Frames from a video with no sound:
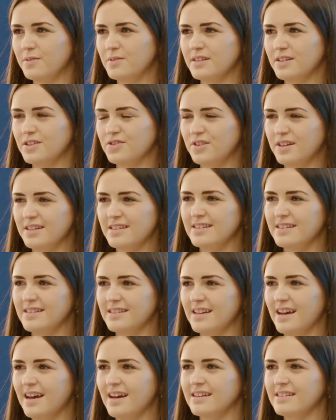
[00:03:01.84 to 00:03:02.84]
was interested
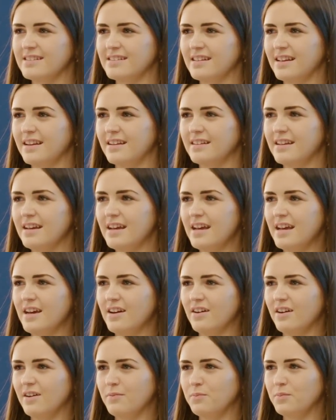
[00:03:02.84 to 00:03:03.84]
in tax and then,
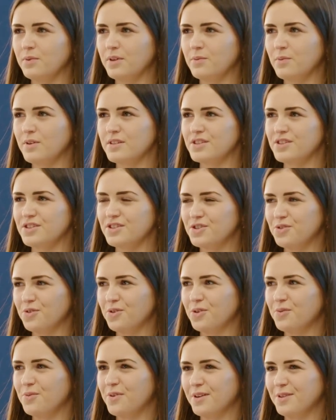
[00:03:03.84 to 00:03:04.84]
but I wasn't
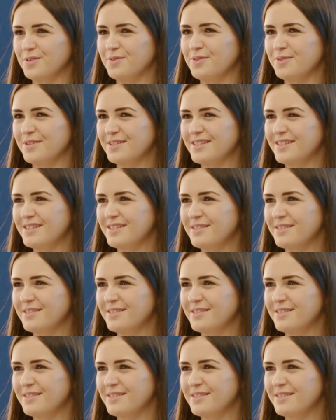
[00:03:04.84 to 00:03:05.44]
sure what it would